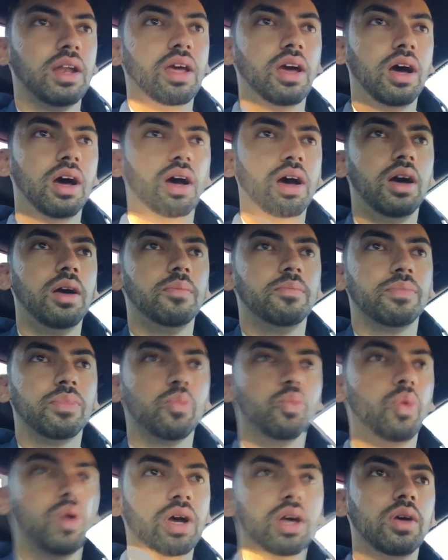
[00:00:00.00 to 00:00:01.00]

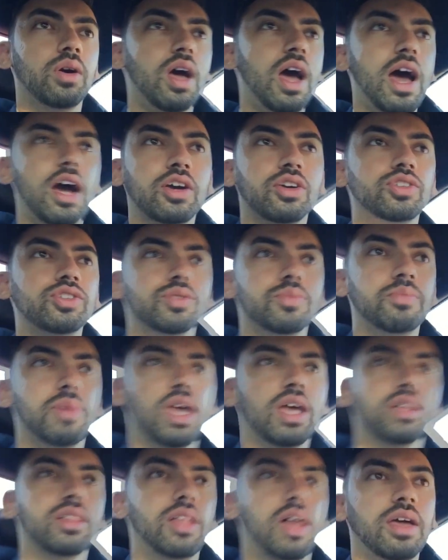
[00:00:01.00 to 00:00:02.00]
how could you
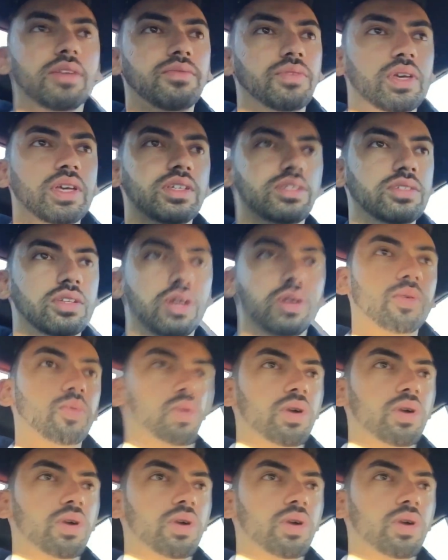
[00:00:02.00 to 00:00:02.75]
make life easier?